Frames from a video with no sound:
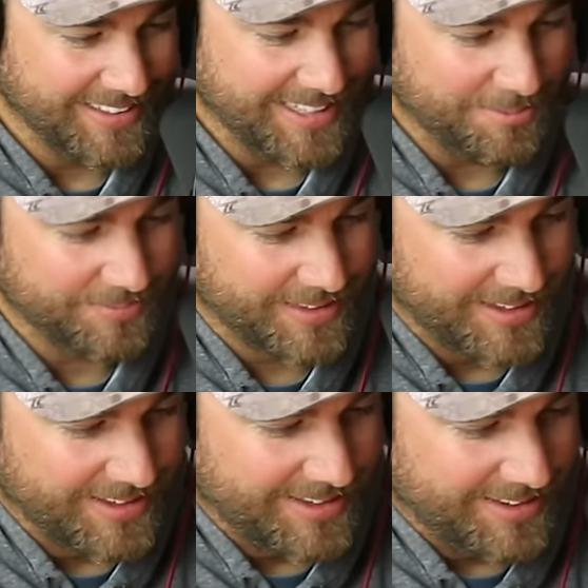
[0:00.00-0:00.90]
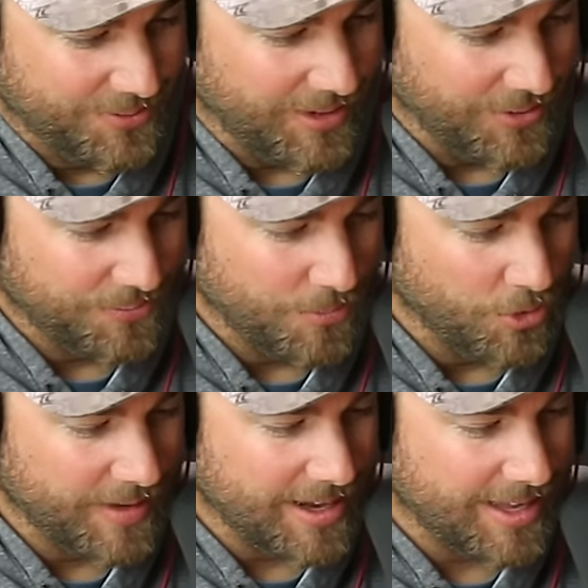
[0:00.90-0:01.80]
Yep. Well,
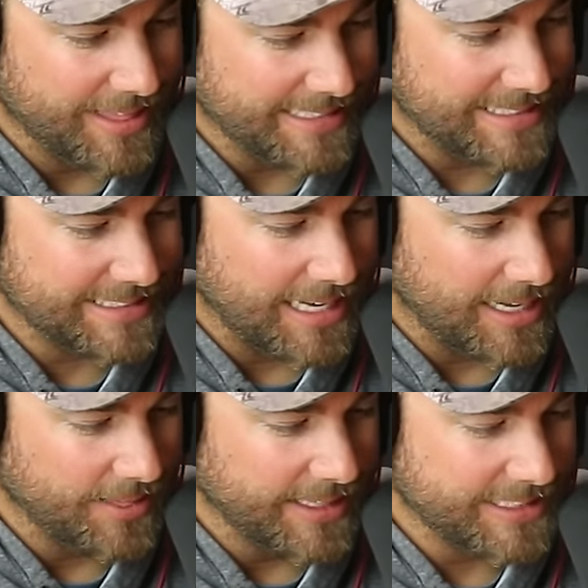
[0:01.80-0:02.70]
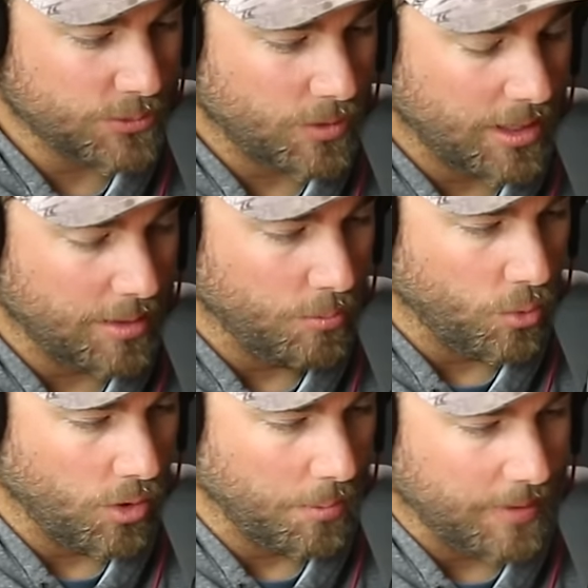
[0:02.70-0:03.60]
moving on, this is one of the
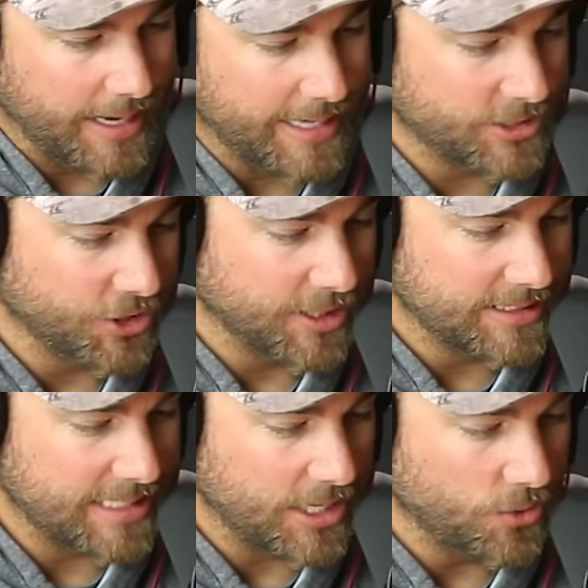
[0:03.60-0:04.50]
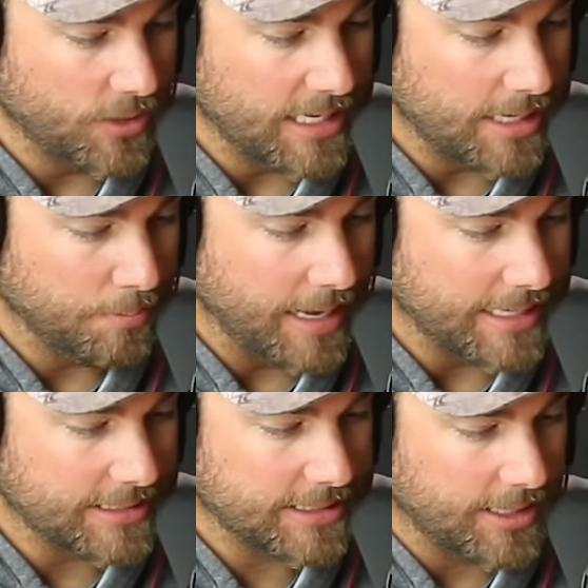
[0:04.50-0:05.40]
more, I guess you could say, unique
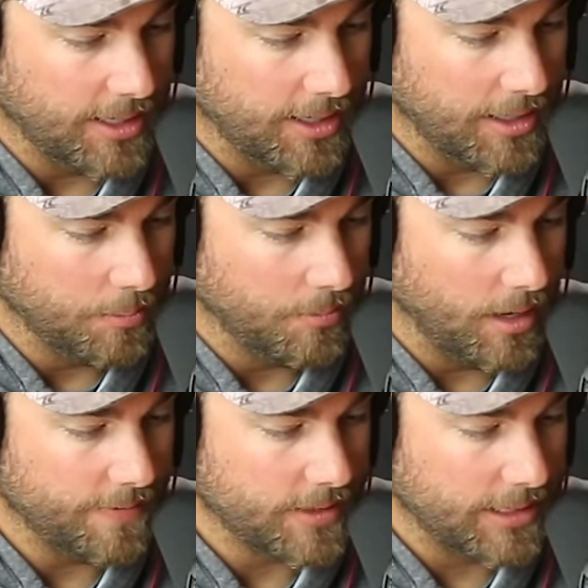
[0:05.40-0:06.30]
baits of the